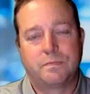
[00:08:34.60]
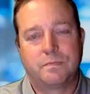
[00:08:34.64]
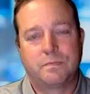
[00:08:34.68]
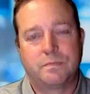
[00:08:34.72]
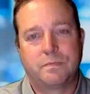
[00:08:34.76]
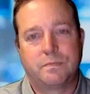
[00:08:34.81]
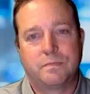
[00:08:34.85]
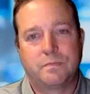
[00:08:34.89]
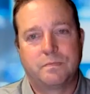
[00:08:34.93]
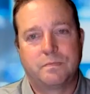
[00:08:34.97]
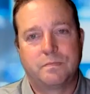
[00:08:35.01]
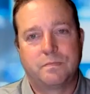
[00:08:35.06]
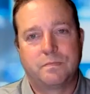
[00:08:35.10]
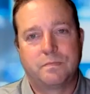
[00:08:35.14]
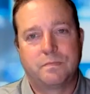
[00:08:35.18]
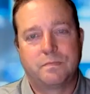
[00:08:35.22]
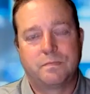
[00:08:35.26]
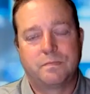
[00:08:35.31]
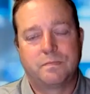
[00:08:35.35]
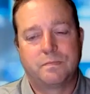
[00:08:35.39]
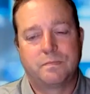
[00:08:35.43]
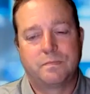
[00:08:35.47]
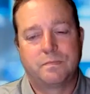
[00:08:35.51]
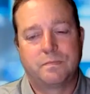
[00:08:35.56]

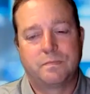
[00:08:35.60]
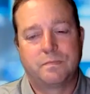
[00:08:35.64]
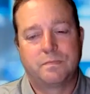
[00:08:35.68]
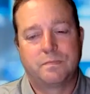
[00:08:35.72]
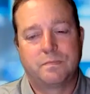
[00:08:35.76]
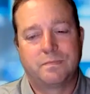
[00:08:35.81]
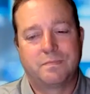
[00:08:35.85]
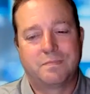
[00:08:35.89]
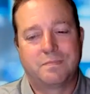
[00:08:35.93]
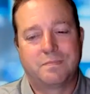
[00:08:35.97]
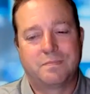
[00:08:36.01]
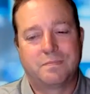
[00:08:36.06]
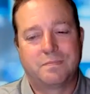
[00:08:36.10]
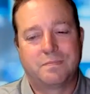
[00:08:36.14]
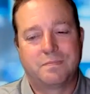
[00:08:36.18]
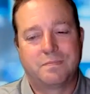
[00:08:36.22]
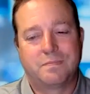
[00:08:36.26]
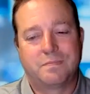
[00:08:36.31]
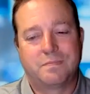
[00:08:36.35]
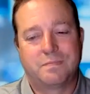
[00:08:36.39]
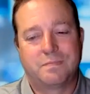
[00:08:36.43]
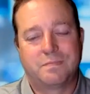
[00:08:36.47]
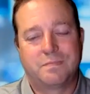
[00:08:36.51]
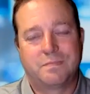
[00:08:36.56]

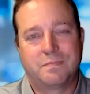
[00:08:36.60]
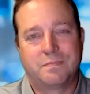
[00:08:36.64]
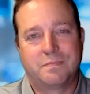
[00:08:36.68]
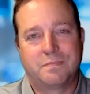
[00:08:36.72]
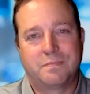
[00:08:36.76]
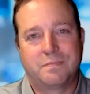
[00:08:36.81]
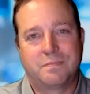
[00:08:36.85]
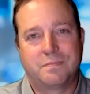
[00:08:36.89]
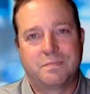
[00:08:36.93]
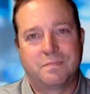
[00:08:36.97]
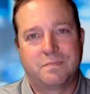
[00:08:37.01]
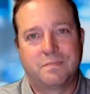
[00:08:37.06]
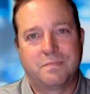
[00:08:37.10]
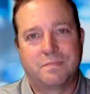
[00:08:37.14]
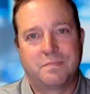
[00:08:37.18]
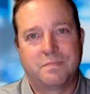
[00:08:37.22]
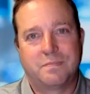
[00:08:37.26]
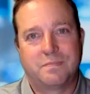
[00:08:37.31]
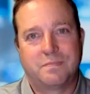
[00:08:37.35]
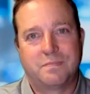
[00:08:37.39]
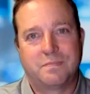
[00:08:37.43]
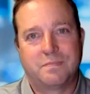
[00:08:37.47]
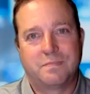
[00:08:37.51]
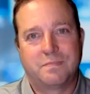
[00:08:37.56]

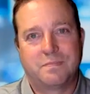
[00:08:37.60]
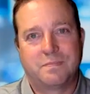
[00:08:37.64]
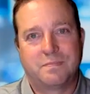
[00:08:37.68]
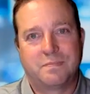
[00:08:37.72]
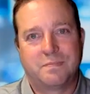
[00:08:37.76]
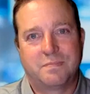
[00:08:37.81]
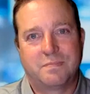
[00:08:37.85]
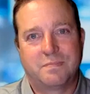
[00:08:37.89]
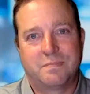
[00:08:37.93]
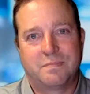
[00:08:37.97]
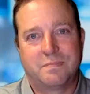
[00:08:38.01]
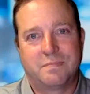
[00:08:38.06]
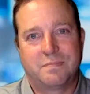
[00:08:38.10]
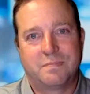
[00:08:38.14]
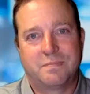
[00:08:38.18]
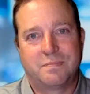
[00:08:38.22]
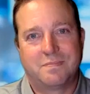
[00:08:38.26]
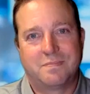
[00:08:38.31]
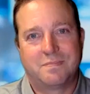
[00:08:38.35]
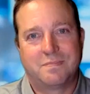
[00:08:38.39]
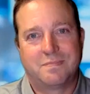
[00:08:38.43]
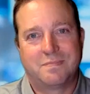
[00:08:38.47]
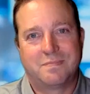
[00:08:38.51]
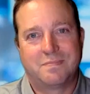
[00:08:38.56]

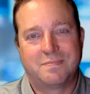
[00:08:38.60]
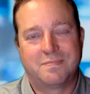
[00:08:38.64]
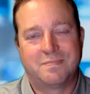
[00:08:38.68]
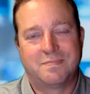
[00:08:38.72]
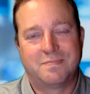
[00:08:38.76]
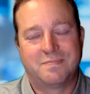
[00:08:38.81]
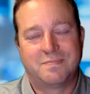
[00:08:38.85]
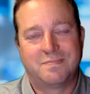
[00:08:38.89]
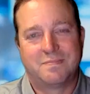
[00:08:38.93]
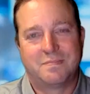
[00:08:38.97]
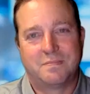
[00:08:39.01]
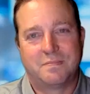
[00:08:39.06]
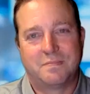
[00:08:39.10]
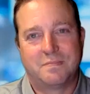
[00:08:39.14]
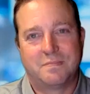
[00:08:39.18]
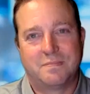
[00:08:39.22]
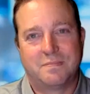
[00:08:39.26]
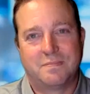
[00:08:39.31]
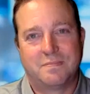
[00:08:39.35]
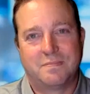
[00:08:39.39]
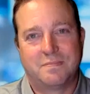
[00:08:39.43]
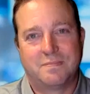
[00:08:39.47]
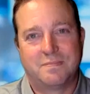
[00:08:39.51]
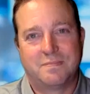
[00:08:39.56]

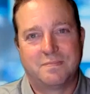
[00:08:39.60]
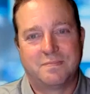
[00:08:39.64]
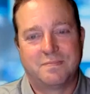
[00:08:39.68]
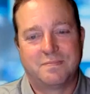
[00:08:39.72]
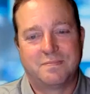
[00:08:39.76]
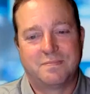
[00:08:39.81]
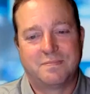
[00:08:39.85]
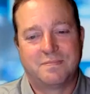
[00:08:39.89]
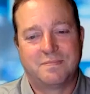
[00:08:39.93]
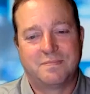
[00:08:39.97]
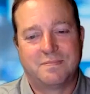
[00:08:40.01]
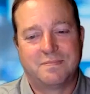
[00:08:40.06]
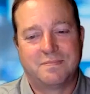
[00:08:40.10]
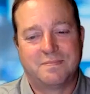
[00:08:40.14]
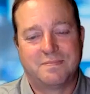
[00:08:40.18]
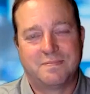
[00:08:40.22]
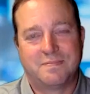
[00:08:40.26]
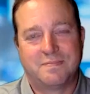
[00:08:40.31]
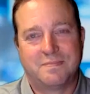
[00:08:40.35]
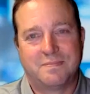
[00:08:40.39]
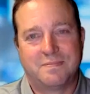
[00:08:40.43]
The person shown says nothing.